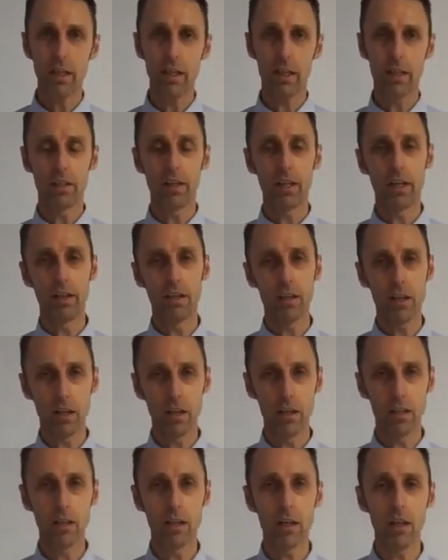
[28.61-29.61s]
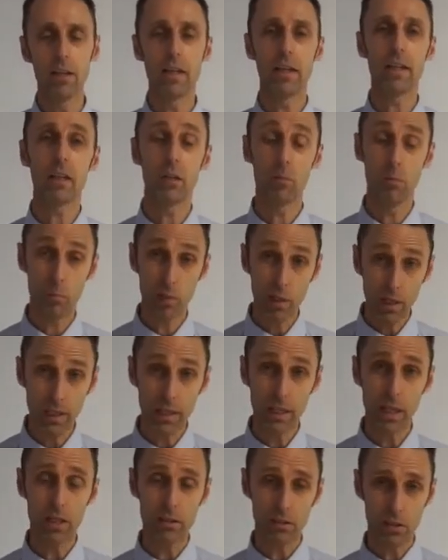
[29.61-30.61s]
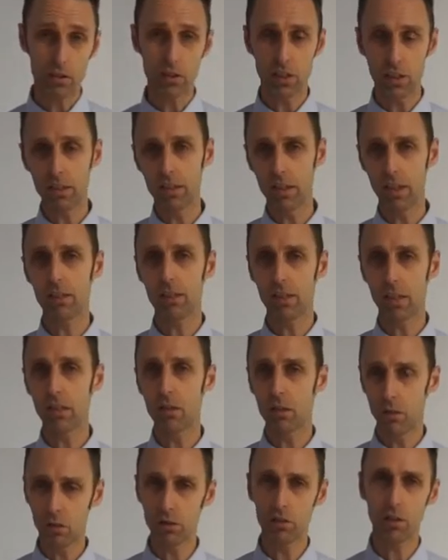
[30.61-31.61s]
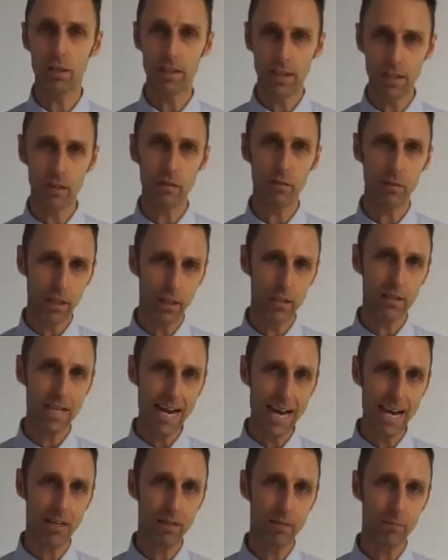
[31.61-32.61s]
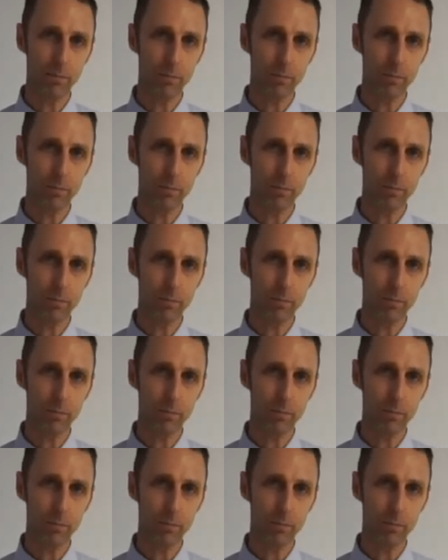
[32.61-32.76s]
in Year 9 and they complete as a GCSE course at the end of Year 10.